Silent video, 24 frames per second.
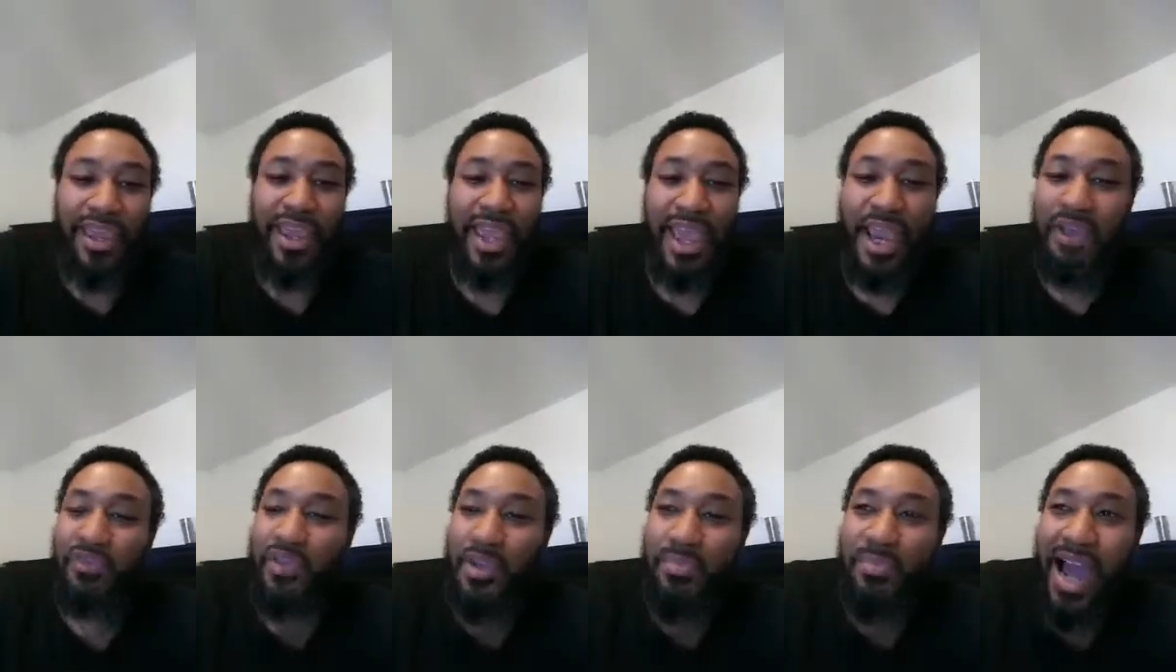
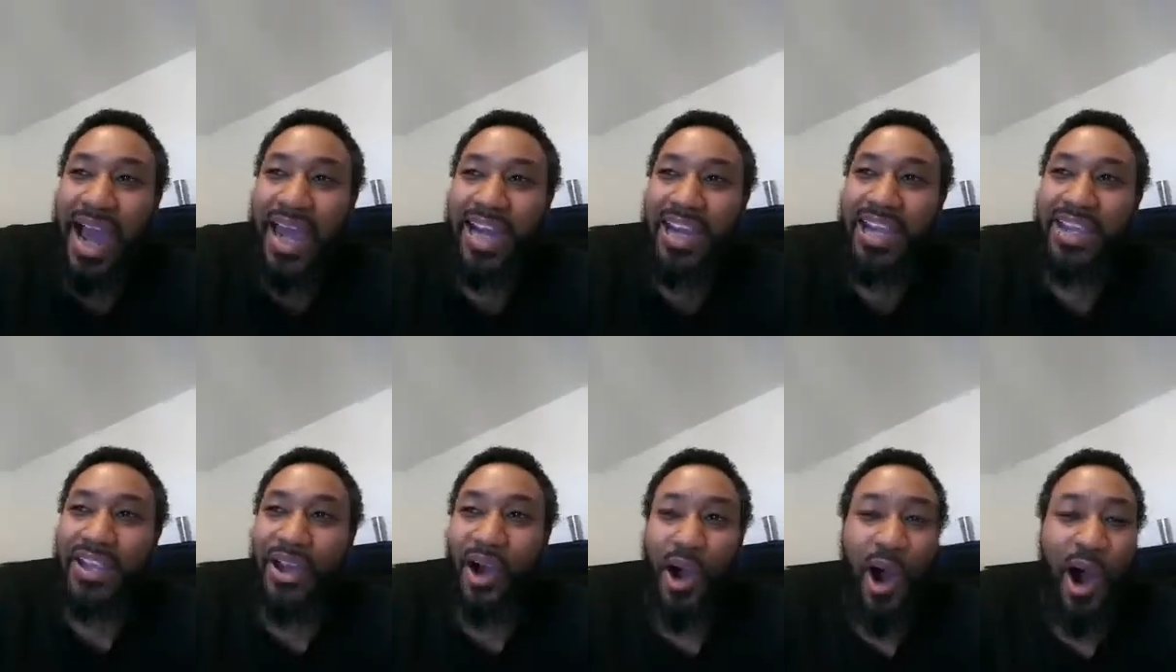
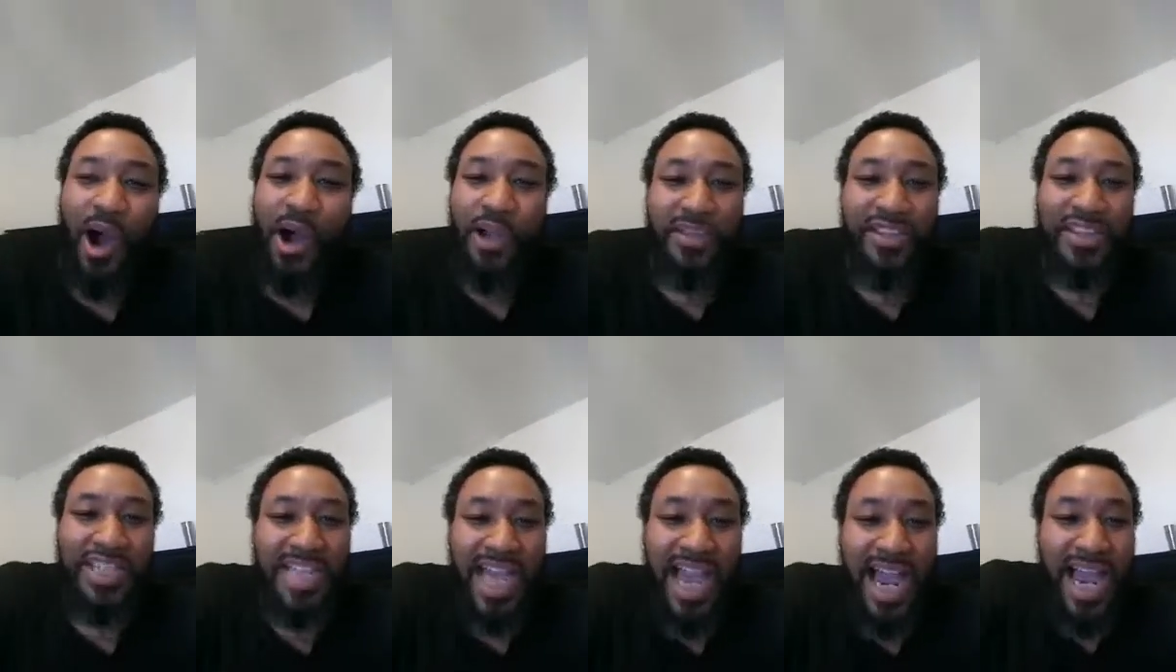everybody all
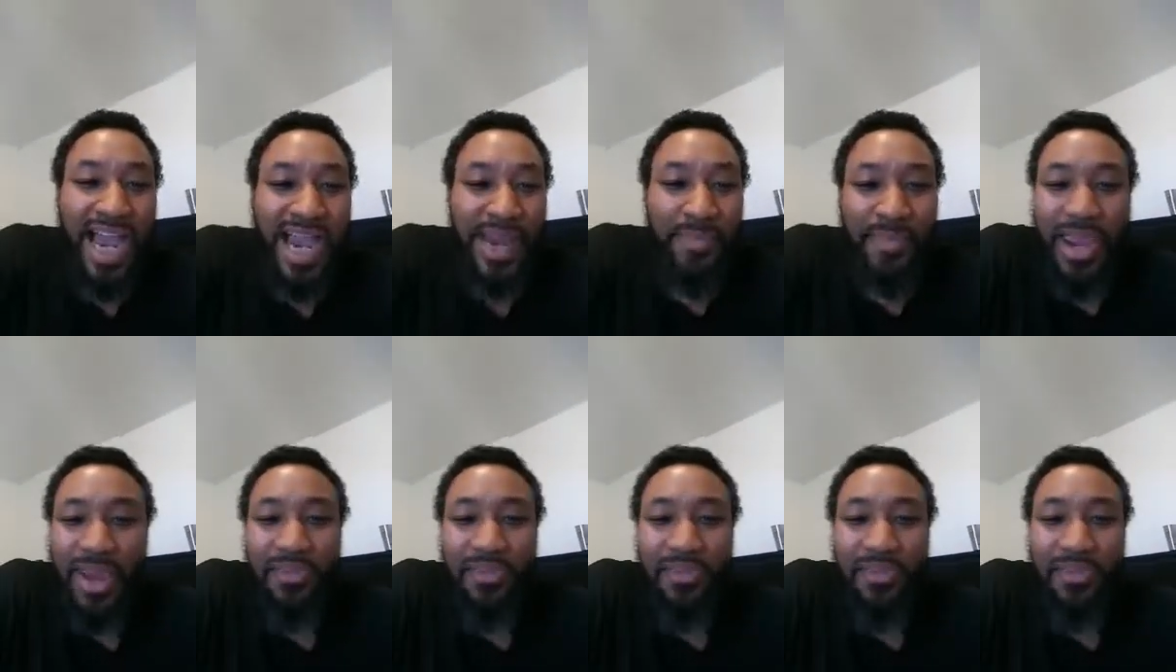the time,